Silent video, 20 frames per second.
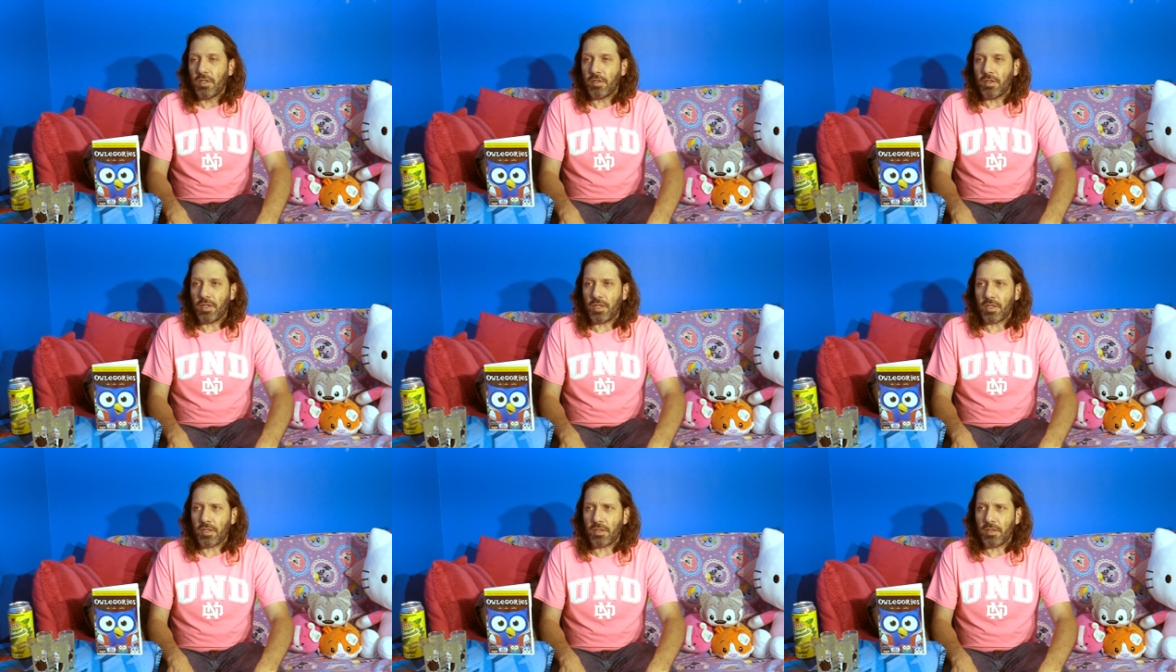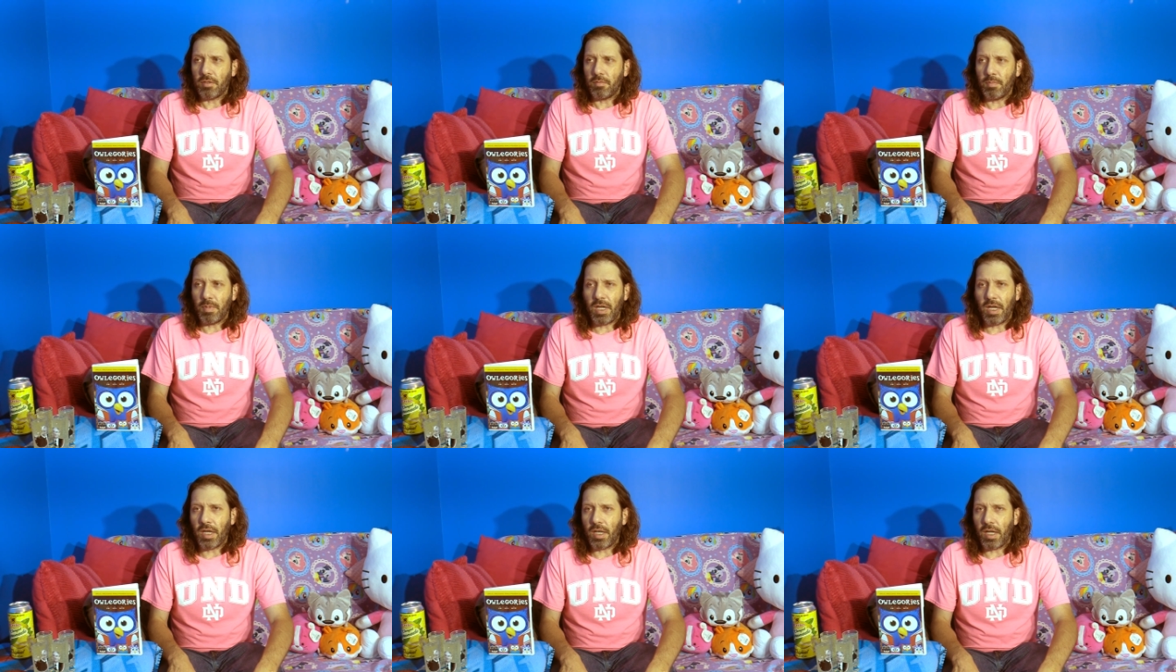like,
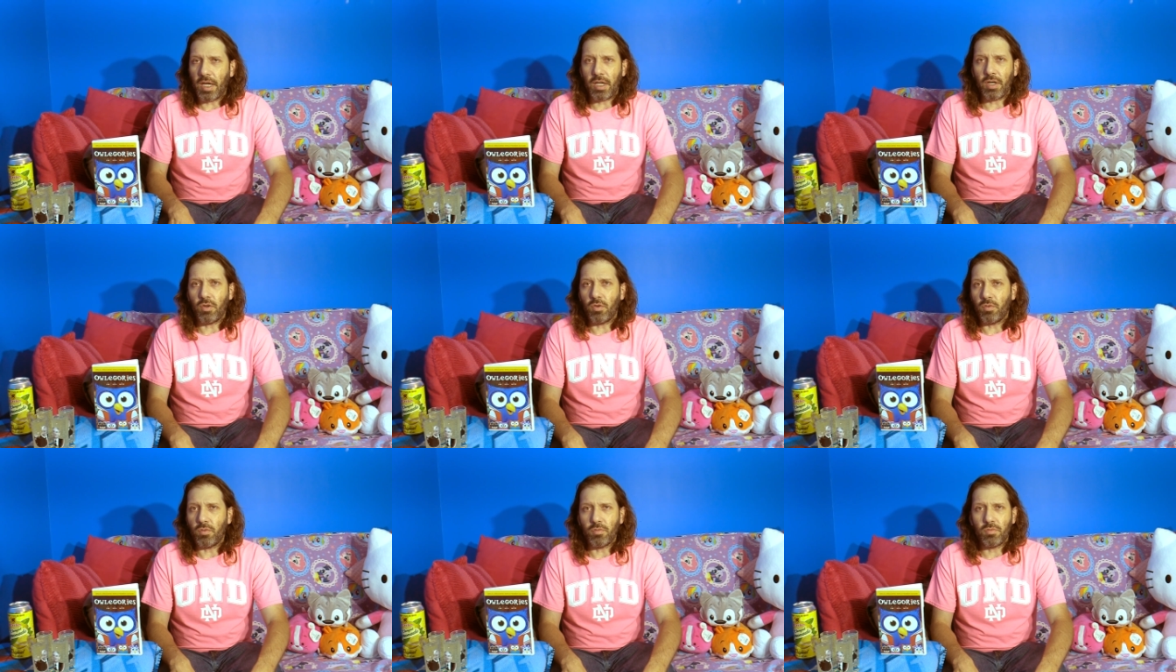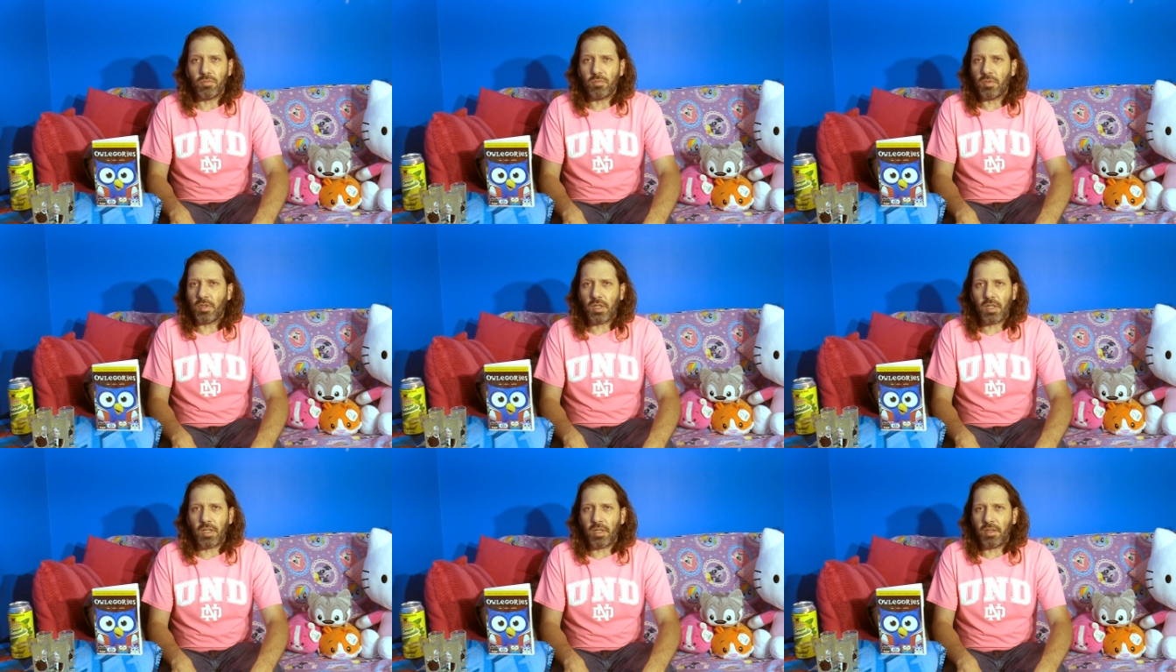man, I don't,
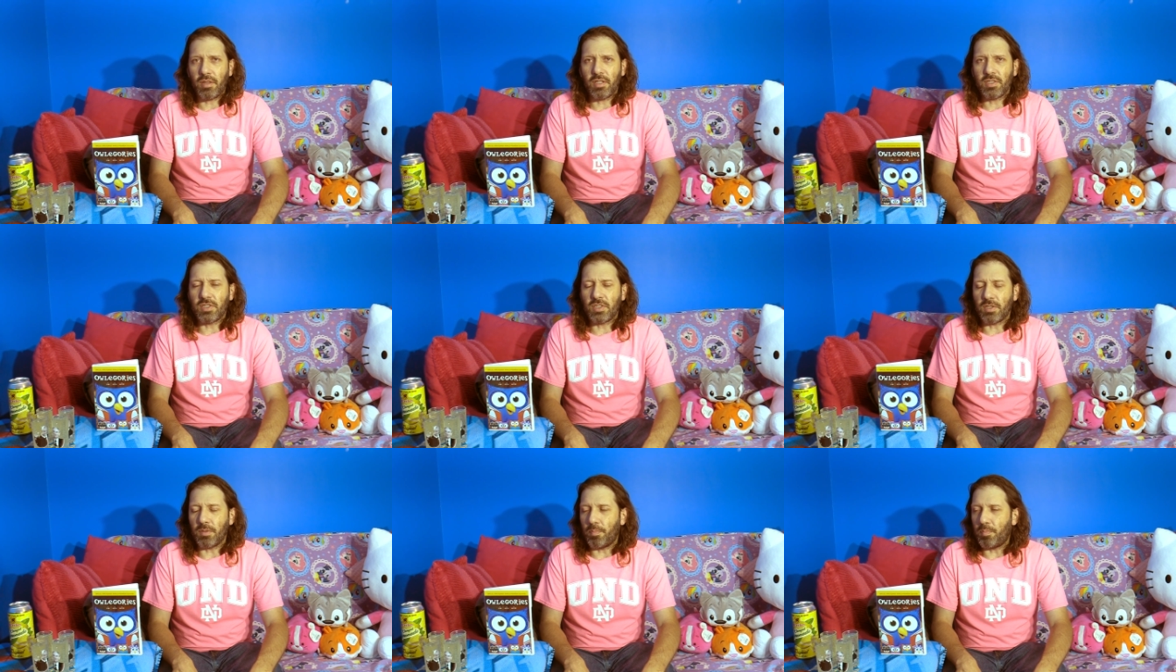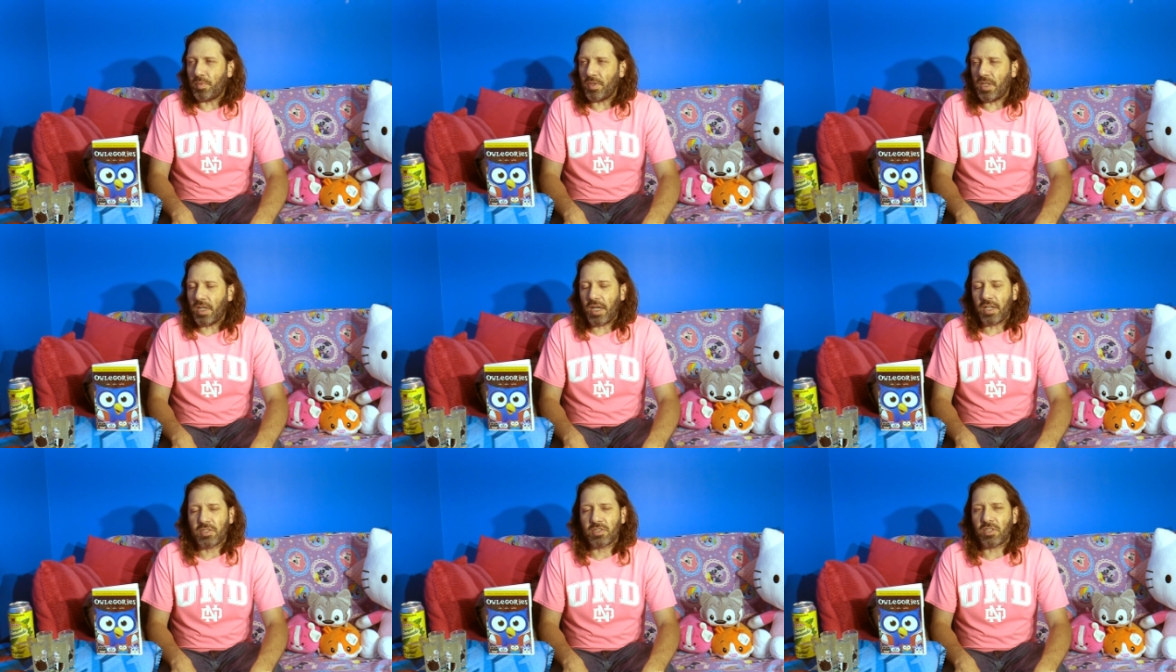this is a
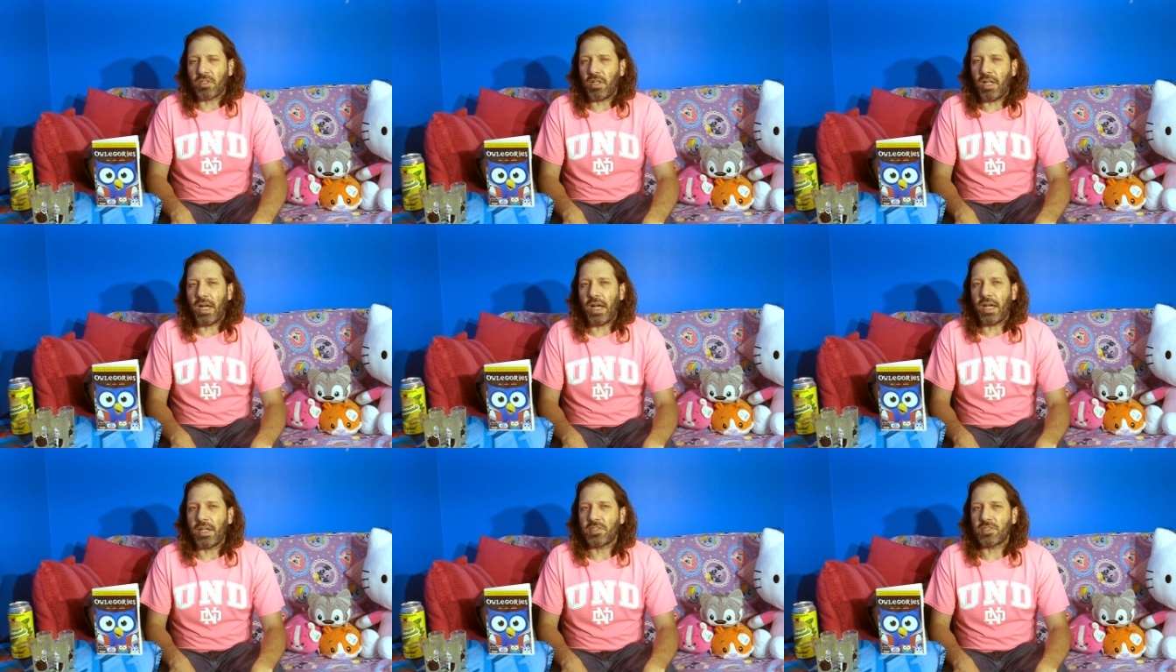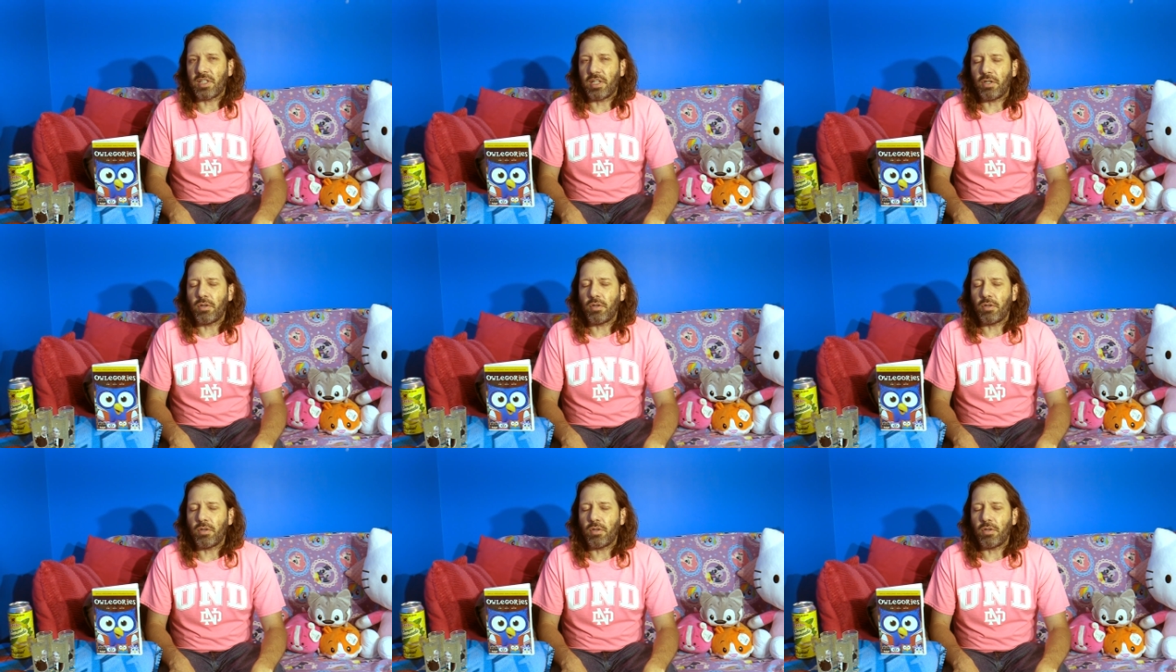BS class, I